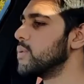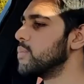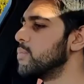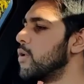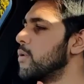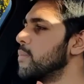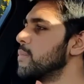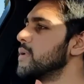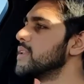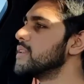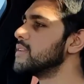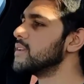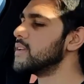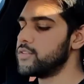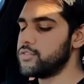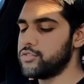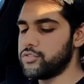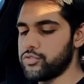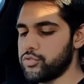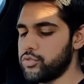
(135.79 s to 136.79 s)
pop it
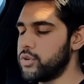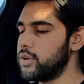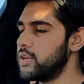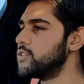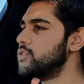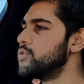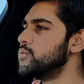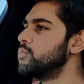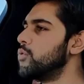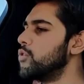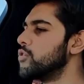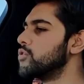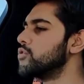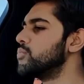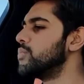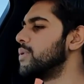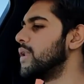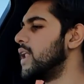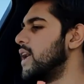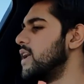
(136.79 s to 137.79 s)
into Sport
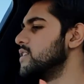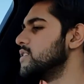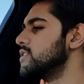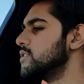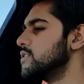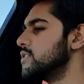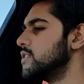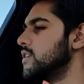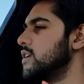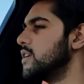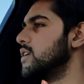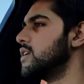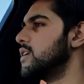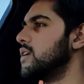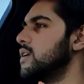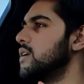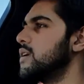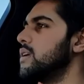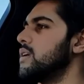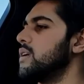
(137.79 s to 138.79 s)
Plus
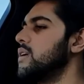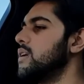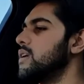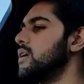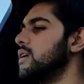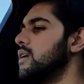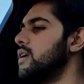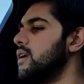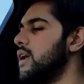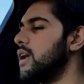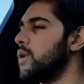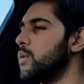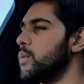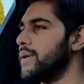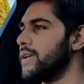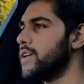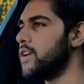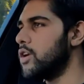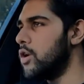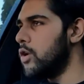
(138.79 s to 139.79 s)
and
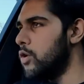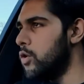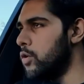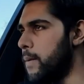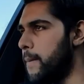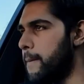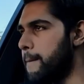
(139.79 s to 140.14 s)
we go,